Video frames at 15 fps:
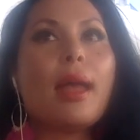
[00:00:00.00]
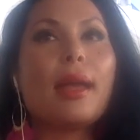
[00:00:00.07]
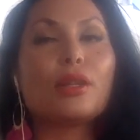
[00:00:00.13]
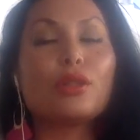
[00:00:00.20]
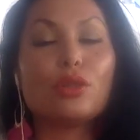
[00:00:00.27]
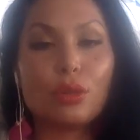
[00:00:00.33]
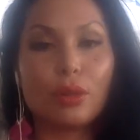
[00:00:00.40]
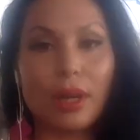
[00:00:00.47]

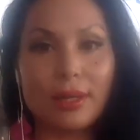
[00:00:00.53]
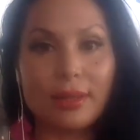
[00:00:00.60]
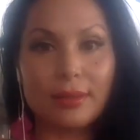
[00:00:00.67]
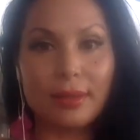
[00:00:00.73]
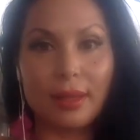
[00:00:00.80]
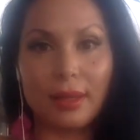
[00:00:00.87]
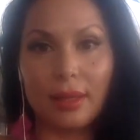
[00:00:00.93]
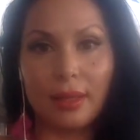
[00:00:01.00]
and trust
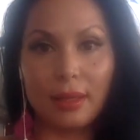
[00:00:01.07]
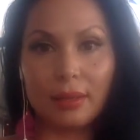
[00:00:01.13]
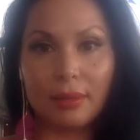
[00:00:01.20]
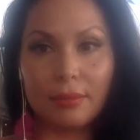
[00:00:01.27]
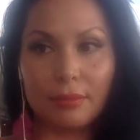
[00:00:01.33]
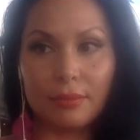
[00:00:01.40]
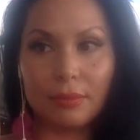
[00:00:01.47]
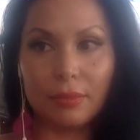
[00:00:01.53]
that
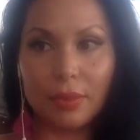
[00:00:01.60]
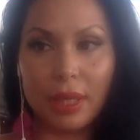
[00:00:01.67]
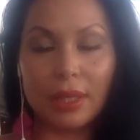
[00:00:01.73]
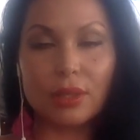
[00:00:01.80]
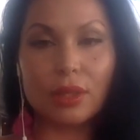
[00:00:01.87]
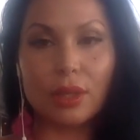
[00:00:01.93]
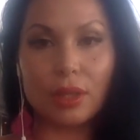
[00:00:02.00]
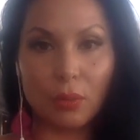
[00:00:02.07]

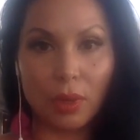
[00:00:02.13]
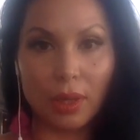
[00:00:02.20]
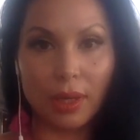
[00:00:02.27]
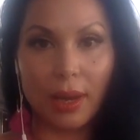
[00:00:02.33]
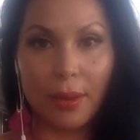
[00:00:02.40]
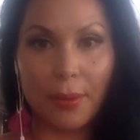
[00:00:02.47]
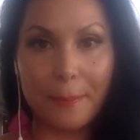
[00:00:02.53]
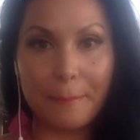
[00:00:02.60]
things are going to work
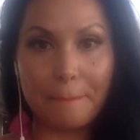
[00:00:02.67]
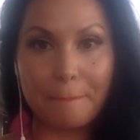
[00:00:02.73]
out.